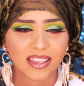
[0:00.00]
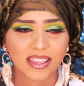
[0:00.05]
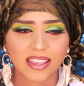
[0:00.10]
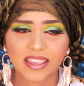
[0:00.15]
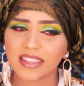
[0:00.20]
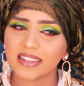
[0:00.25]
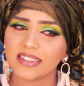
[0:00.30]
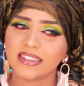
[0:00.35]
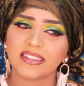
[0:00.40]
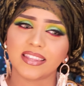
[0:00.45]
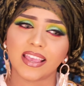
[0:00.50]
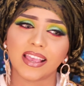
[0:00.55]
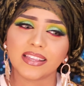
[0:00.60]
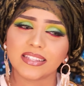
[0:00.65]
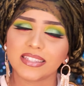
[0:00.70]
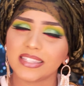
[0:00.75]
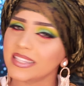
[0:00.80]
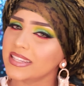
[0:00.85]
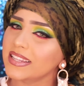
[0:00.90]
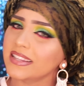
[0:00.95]
It
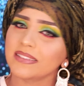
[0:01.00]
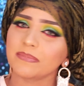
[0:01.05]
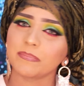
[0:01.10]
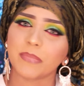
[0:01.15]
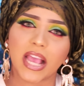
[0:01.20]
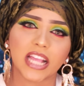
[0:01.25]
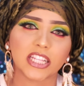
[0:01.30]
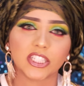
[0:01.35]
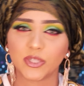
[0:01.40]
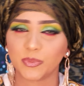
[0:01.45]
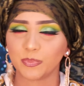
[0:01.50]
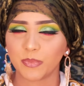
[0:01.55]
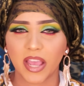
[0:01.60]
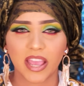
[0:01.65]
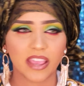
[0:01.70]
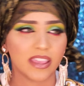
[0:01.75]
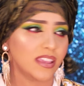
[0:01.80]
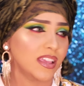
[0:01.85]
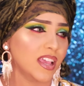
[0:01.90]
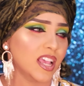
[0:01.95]
didn't match
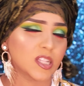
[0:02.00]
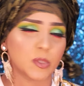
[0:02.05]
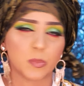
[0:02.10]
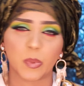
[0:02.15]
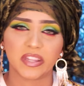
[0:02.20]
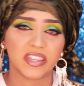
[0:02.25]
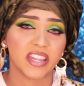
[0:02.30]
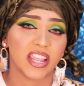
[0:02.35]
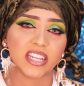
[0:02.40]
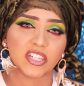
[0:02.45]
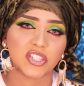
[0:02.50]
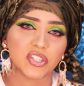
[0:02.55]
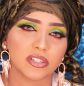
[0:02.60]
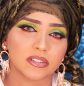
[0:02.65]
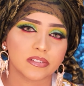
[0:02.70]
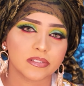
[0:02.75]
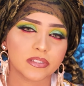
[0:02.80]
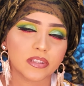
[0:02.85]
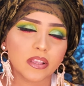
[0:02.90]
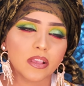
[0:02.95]
my
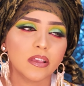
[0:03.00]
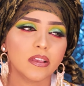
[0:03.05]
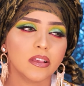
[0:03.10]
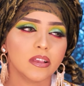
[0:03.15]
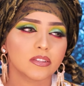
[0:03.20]
expectations,